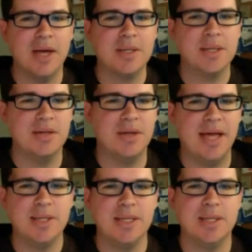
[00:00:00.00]
actually,
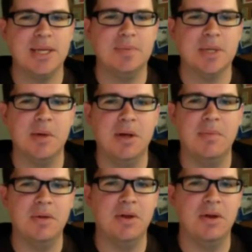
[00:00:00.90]
as these tips come
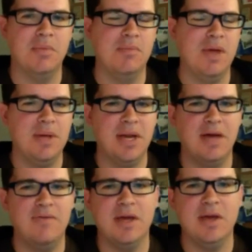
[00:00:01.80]
up, maybe an
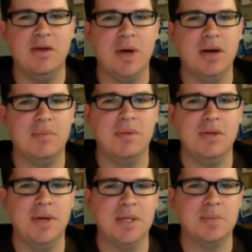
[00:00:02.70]
FAQ might not be
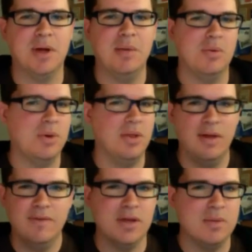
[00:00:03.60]
the best spot, but we'd
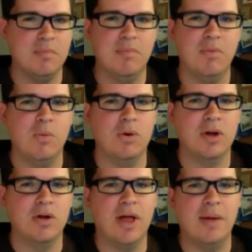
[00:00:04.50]
love to
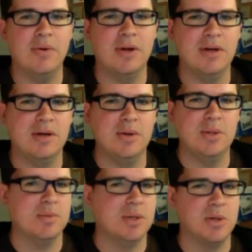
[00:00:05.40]
work and collaborate and
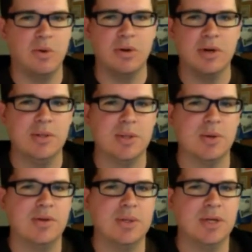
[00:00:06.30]
do some tutorials
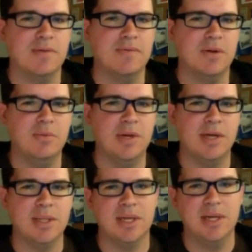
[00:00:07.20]
or other stuff too,
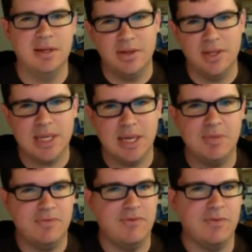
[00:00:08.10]
because this
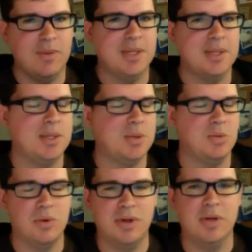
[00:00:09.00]
type of information is
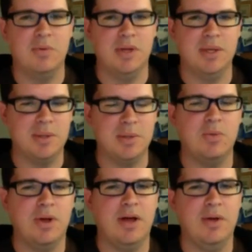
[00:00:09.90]

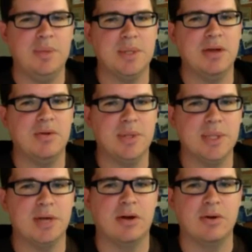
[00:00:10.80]
what helps the
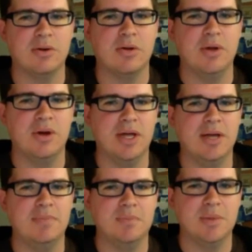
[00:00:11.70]
Stuck on Earth
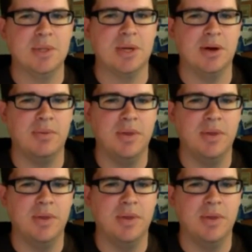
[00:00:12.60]
community. So